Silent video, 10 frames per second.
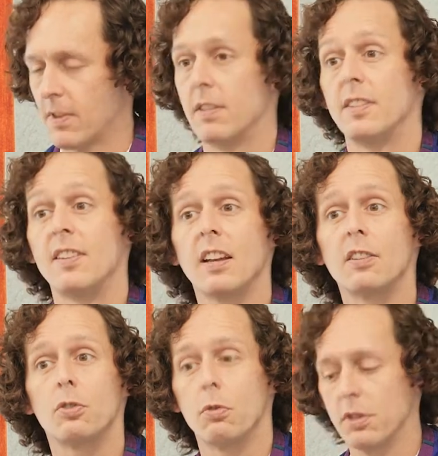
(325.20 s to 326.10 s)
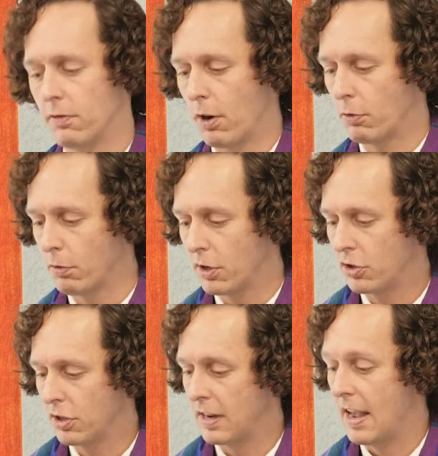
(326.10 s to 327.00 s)
The second source of our
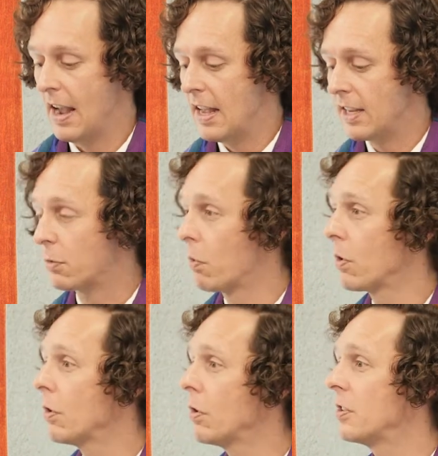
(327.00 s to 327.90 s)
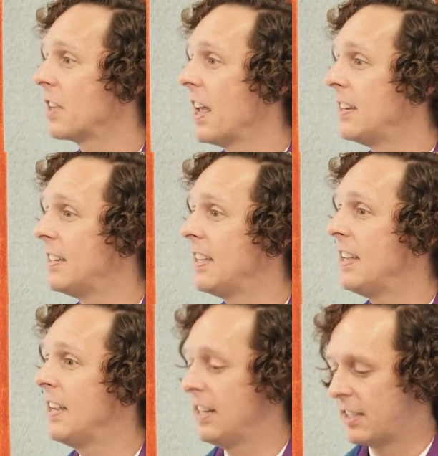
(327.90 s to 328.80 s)
tradition is words and
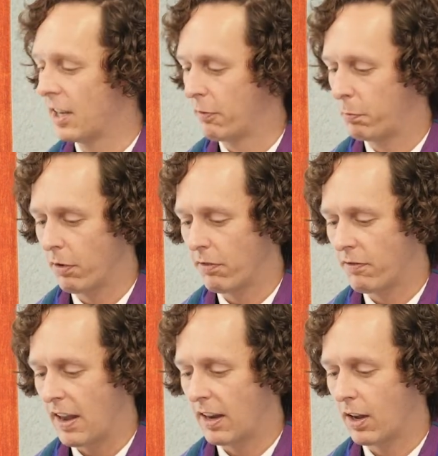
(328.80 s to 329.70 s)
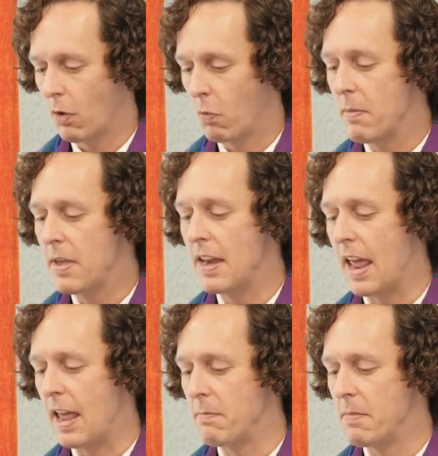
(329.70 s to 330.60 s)
deeds of prophetic women
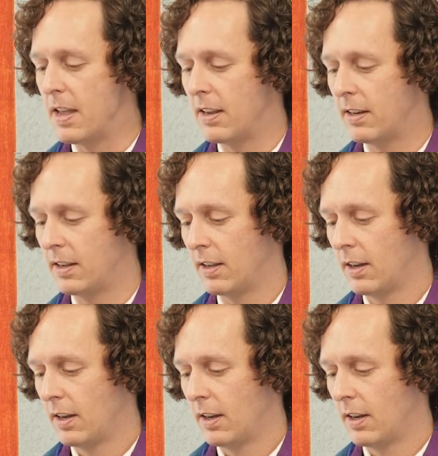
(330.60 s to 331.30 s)
and men,